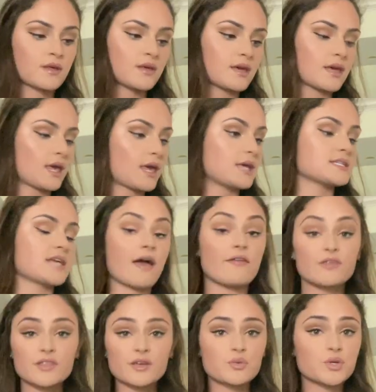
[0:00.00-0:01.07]
And
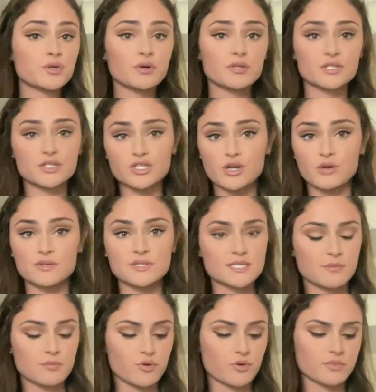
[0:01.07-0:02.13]
everything we do on this show is
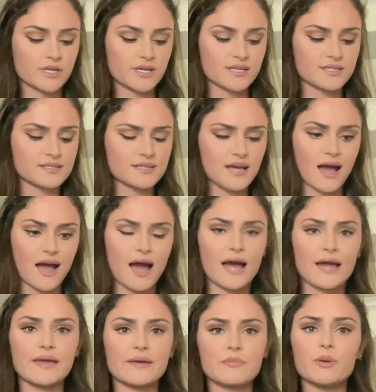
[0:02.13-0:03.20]
simple because
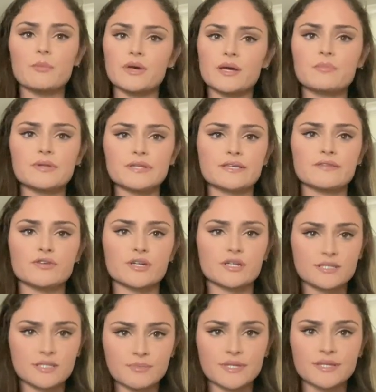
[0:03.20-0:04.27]
I'm a big believer in
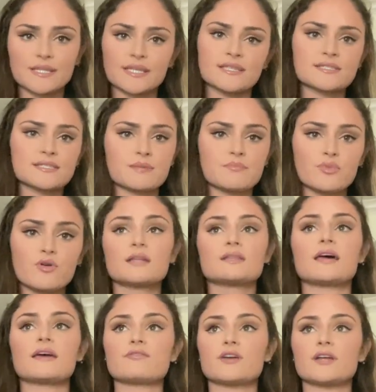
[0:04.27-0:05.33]
keeping things simple.
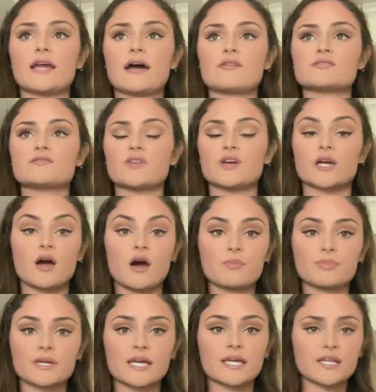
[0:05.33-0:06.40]
Life right now is very
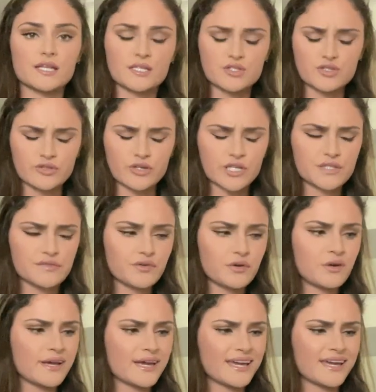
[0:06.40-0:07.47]
complicated and
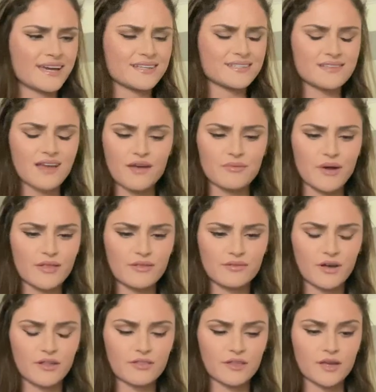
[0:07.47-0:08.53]
stressful, and I'd rather
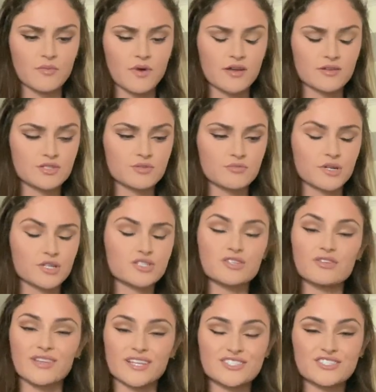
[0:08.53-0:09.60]
not think about it too much. So
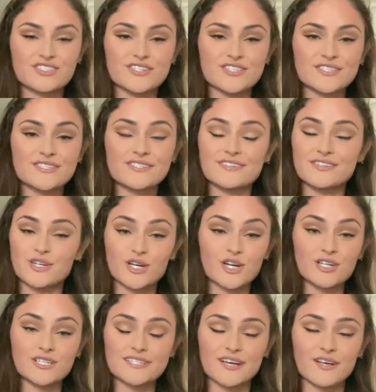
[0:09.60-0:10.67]
let's just cook
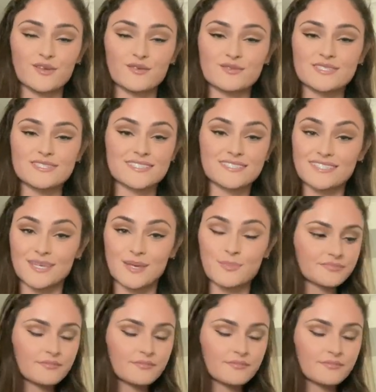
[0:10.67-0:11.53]
ourselves to sleep.